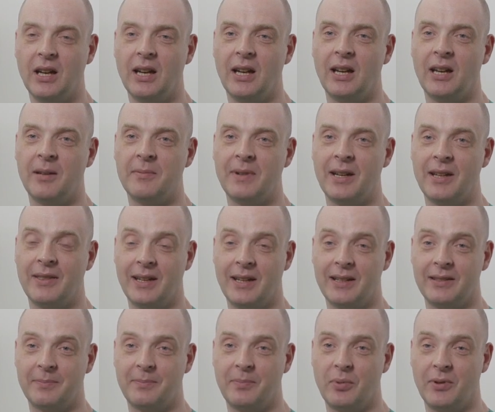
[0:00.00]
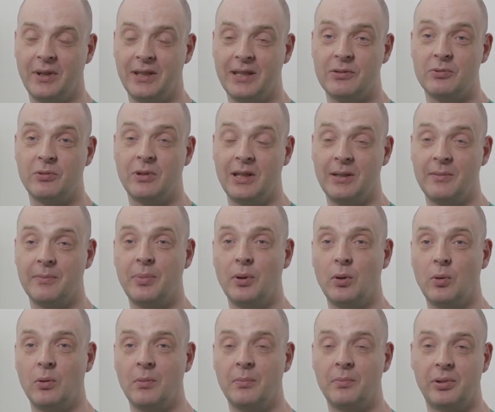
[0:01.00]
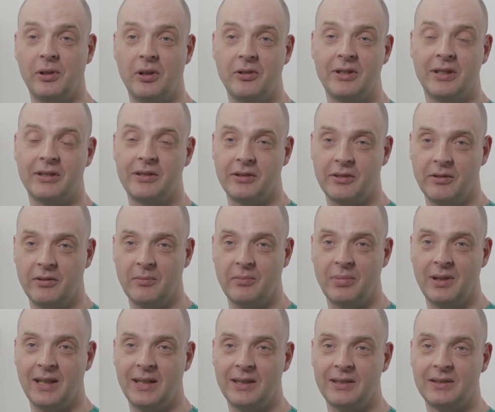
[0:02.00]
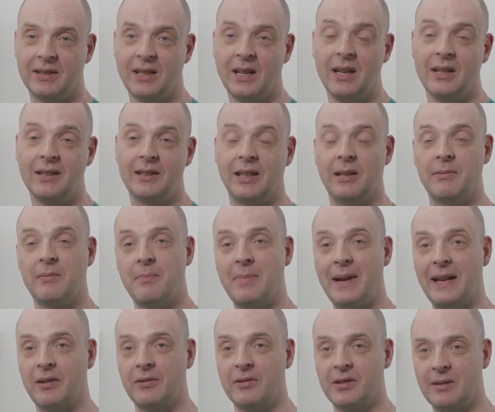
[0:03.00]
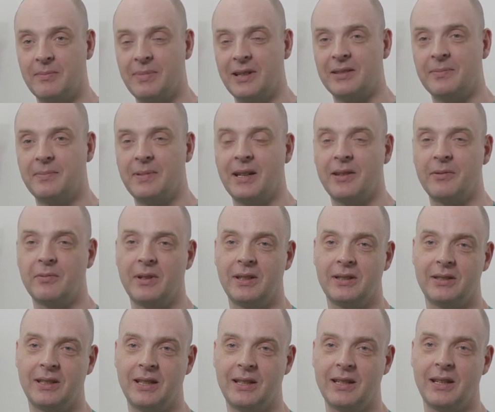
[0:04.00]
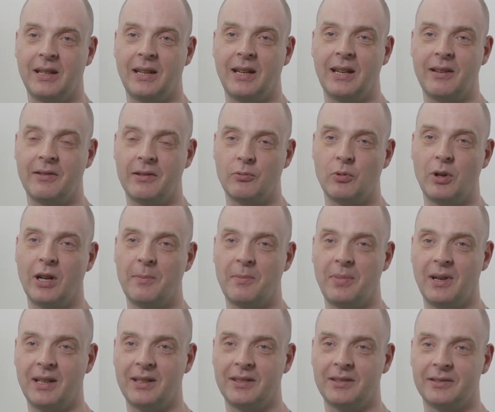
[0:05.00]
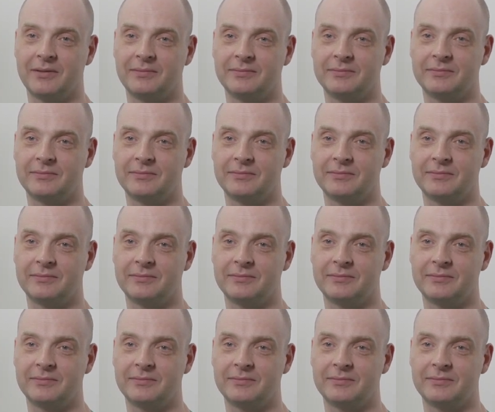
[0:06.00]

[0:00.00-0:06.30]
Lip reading: At that point, it's really important processes are in place to get them back onto the best pathway to get their care in the right place.